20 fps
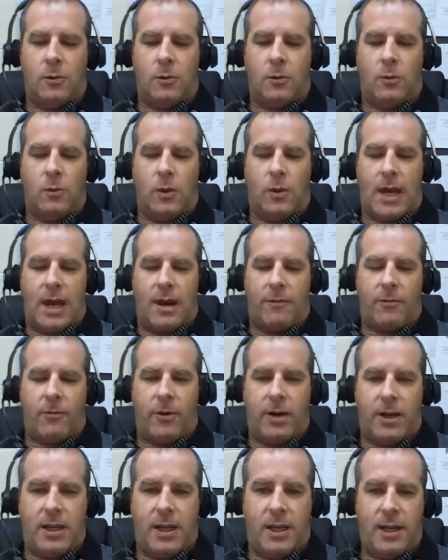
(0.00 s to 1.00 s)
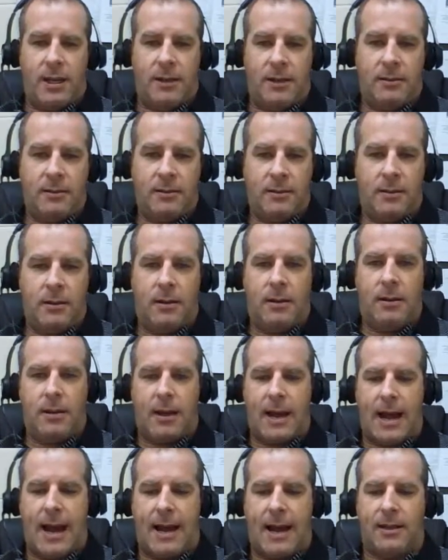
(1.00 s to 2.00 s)
we have renin
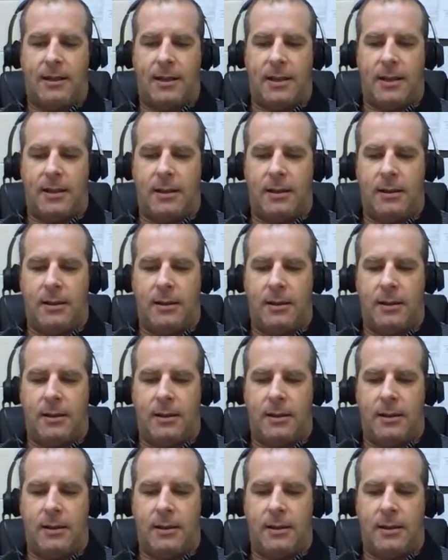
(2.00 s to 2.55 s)
acting,